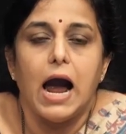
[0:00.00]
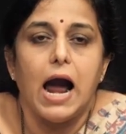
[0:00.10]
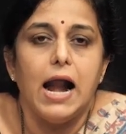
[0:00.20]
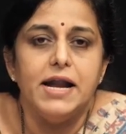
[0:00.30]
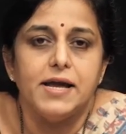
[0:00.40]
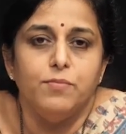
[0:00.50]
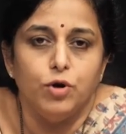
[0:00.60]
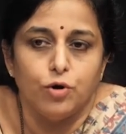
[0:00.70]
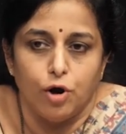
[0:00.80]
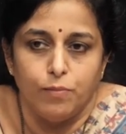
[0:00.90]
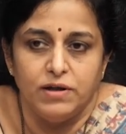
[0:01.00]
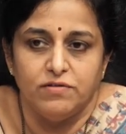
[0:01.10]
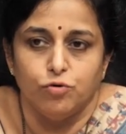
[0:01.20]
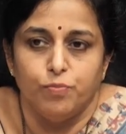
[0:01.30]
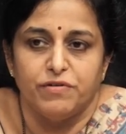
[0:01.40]
and
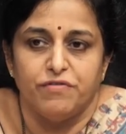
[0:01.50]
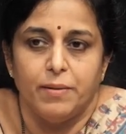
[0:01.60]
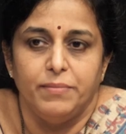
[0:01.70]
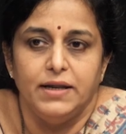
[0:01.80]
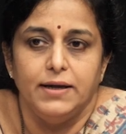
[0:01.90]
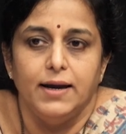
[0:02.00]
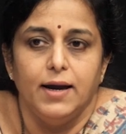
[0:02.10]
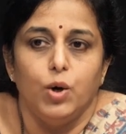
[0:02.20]
immunoglobulin superfamily.